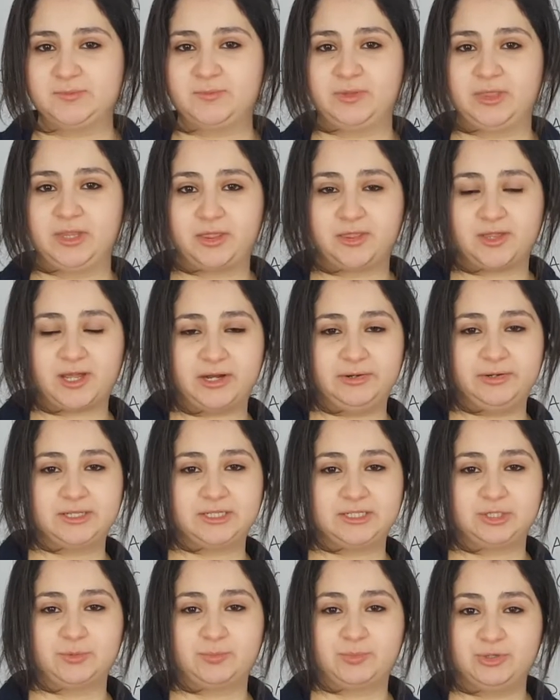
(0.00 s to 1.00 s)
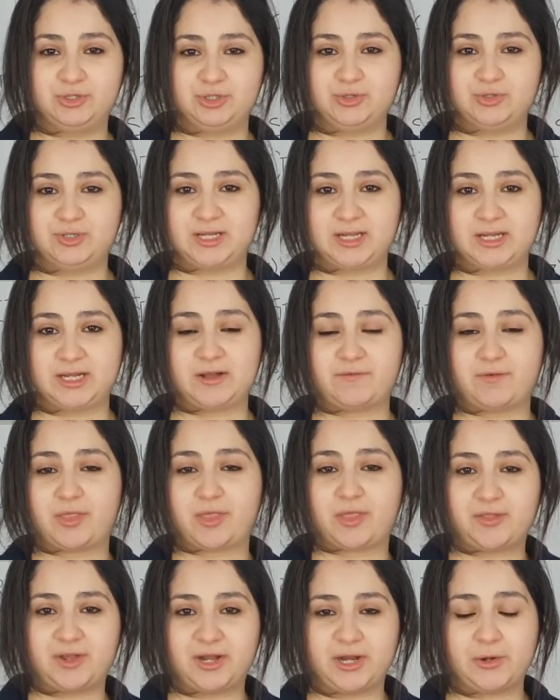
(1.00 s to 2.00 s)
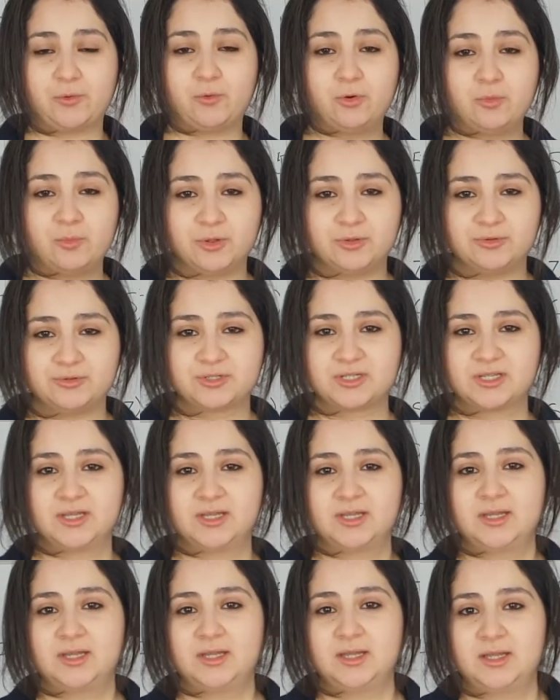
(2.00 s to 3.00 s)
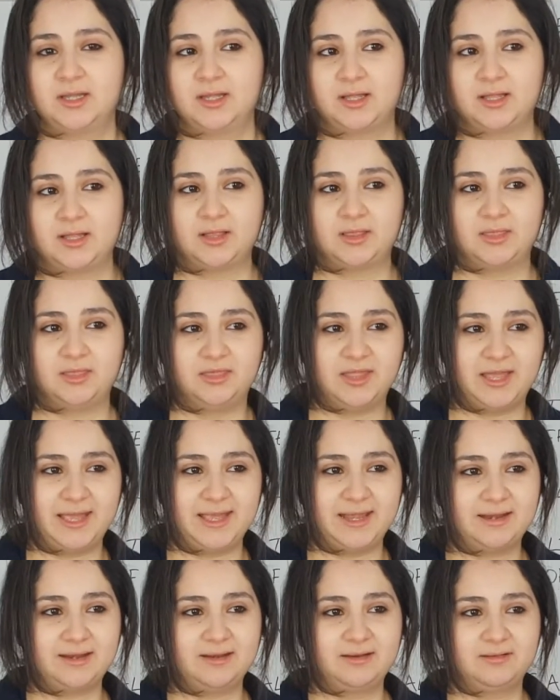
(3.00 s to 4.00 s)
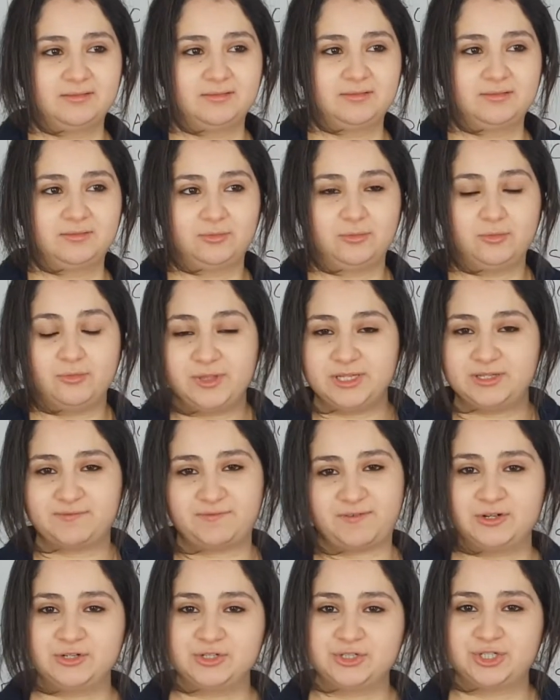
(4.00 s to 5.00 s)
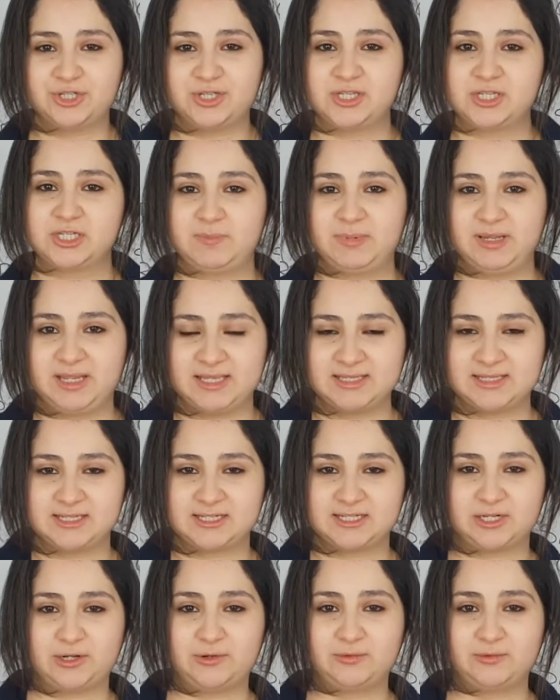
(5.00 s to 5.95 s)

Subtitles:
when the thyroid is not producing enough of the thyroid hormones, then all these functions begin to slow